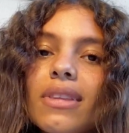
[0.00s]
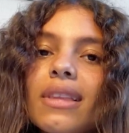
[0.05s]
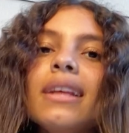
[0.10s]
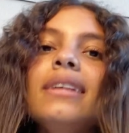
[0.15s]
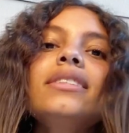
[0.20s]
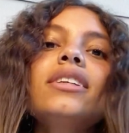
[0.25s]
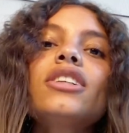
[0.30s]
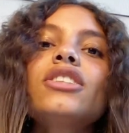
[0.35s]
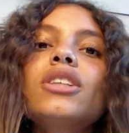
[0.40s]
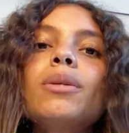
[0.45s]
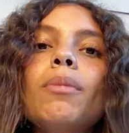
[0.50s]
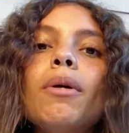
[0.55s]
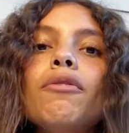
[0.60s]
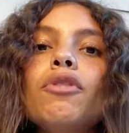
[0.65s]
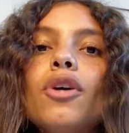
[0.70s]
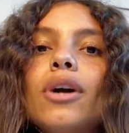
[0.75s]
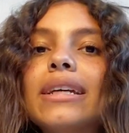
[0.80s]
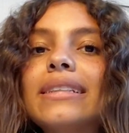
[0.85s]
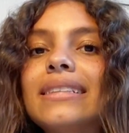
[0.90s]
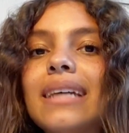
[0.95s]
These are some of
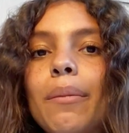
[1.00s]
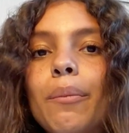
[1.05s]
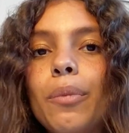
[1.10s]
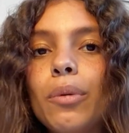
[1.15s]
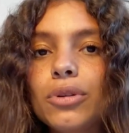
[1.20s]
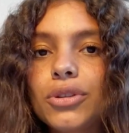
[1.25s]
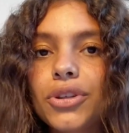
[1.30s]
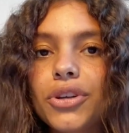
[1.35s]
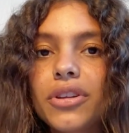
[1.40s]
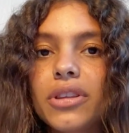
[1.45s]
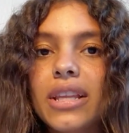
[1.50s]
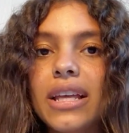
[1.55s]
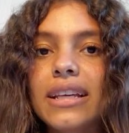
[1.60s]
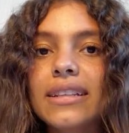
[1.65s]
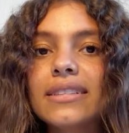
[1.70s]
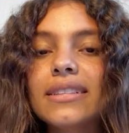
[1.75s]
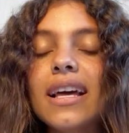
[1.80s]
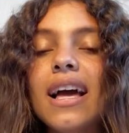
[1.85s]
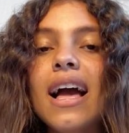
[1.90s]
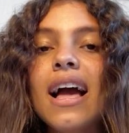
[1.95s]
the examples or
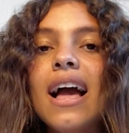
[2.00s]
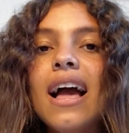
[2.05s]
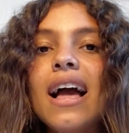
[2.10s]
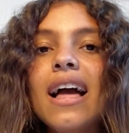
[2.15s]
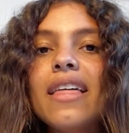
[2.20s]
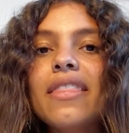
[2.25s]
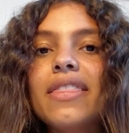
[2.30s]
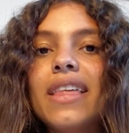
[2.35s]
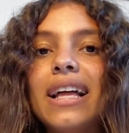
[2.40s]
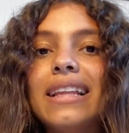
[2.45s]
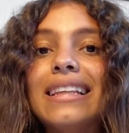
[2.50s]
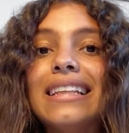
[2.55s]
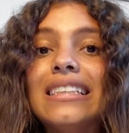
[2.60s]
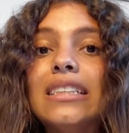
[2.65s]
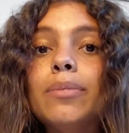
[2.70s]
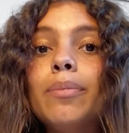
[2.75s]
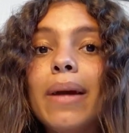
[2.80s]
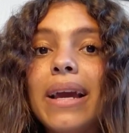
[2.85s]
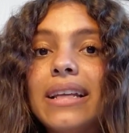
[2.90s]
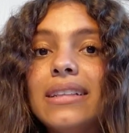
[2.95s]
things that
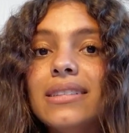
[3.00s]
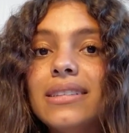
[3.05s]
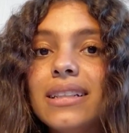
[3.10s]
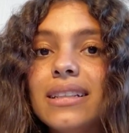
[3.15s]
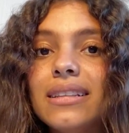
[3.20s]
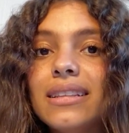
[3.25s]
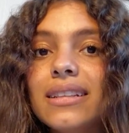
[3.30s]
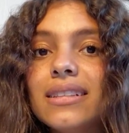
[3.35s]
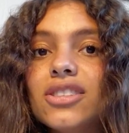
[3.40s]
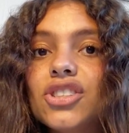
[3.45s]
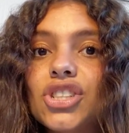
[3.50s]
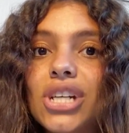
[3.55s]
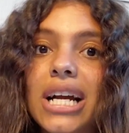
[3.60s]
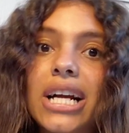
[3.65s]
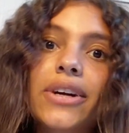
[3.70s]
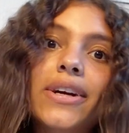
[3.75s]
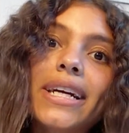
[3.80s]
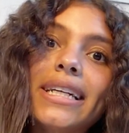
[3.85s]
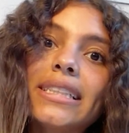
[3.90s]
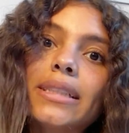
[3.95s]
these pains in these
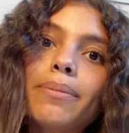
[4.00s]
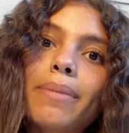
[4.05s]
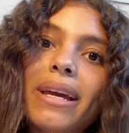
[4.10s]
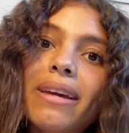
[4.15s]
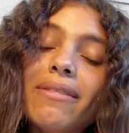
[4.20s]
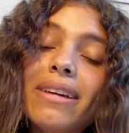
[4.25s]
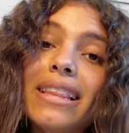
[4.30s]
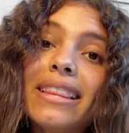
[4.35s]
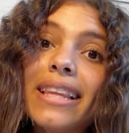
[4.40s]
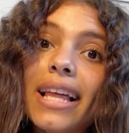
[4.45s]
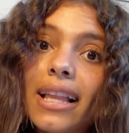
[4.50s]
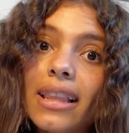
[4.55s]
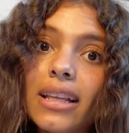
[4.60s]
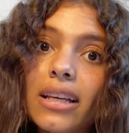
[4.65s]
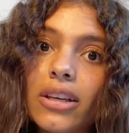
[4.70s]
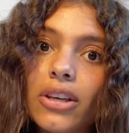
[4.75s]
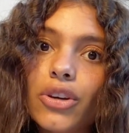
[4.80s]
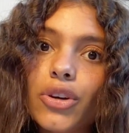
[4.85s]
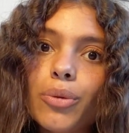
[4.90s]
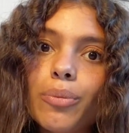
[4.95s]
chakras may be
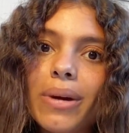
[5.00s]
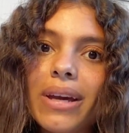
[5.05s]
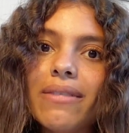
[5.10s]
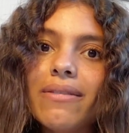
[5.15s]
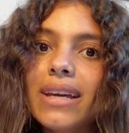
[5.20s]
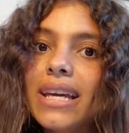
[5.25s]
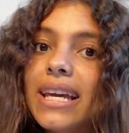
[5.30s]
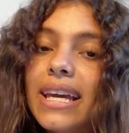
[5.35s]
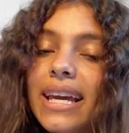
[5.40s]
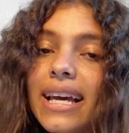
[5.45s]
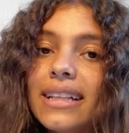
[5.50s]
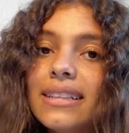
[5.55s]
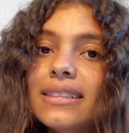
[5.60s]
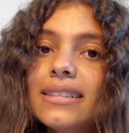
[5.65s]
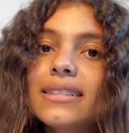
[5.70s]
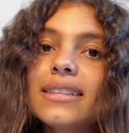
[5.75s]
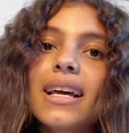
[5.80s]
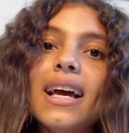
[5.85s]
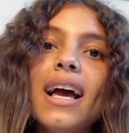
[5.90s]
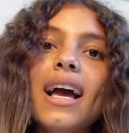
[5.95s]
telling you, maybe
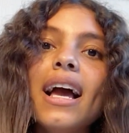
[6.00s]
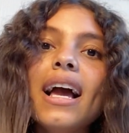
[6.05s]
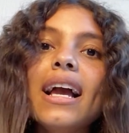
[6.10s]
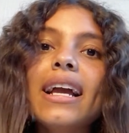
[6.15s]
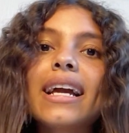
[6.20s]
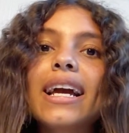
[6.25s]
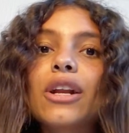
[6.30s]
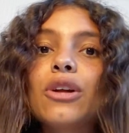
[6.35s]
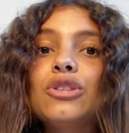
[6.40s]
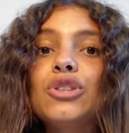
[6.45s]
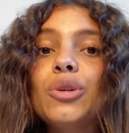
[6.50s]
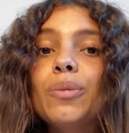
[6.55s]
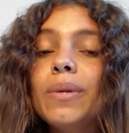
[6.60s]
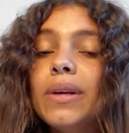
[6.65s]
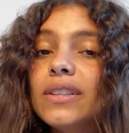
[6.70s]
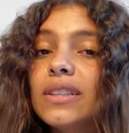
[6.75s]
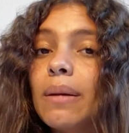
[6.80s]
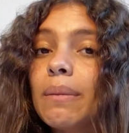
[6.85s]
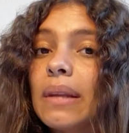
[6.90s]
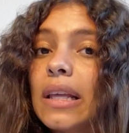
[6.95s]
hints. It can also
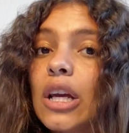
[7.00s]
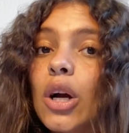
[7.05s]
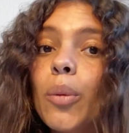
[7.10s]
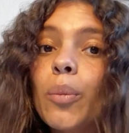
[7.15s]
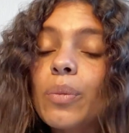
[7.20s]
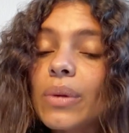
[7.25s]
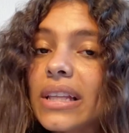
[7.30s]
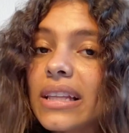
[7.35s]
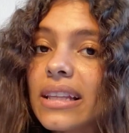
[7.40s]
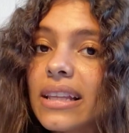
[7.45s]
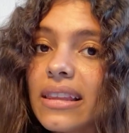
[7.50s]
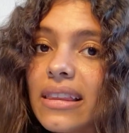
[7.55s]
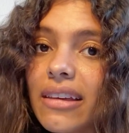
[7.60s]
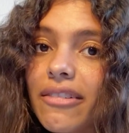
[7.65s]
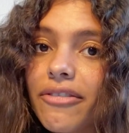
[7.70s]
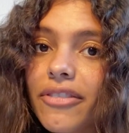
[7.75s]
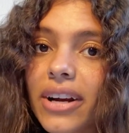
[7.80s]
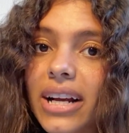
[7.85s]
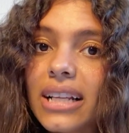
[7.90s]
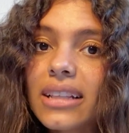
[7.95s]
be something completely
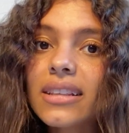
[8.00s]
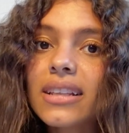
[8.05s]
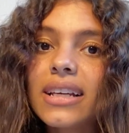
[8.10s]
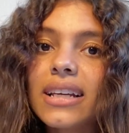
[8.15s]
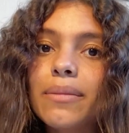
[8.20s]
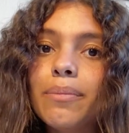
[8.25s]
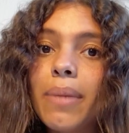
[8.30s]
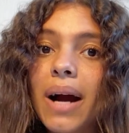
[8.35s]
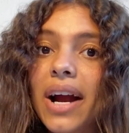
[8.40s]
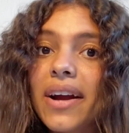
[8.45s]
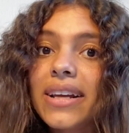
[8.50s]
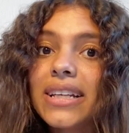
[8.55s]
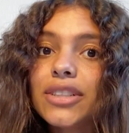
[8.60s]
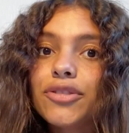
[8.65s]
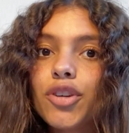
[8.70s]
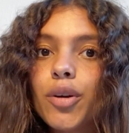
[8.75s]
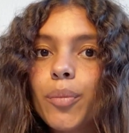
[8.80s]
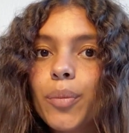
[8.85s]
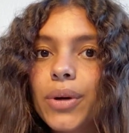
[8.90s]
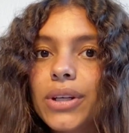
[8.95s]
different. It varies
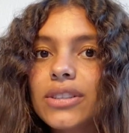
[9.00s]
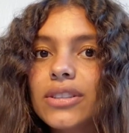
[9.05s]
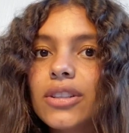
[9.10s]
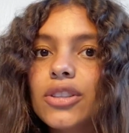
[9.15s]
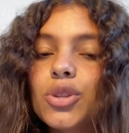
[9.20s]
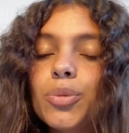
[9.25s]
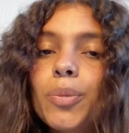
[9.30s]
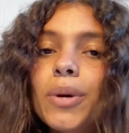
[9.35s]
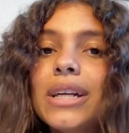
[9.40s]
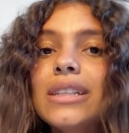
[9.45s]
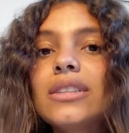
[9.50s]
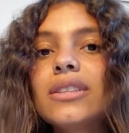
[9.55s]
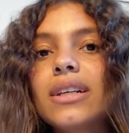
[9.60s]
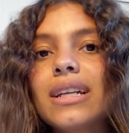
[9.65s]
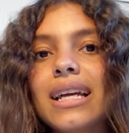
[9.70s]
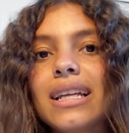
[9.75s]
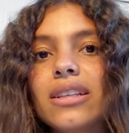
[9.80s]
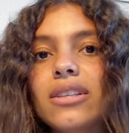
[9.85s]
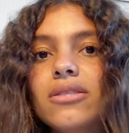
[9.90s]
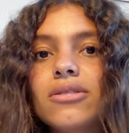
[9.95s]
from person to
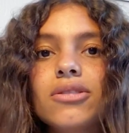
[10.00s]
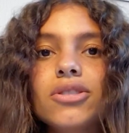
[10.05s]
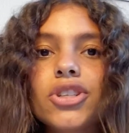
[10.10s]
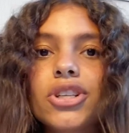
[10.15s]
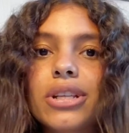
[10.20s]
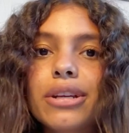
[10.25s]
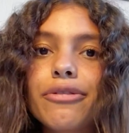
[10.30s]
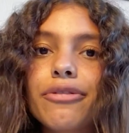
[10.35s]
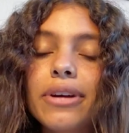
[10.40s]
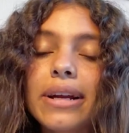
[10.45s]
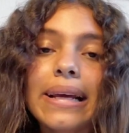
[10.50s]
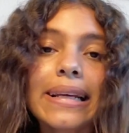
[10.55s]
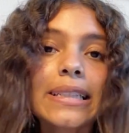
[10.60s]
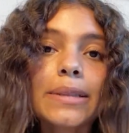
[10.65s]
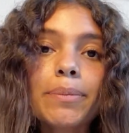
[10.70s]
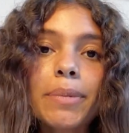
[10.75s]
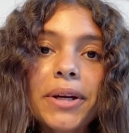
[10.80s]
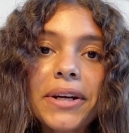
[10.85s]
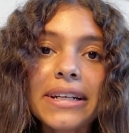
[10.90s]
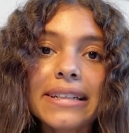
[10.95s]
person and your different
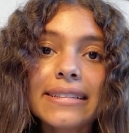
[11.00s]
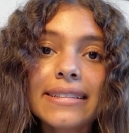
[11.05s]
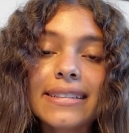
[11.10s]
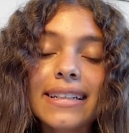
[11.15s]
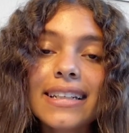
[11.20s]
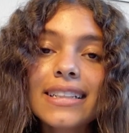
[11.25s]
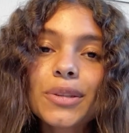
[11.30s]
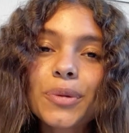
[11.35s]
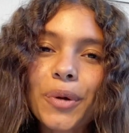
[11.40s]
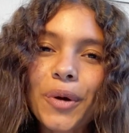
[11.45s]
experiences.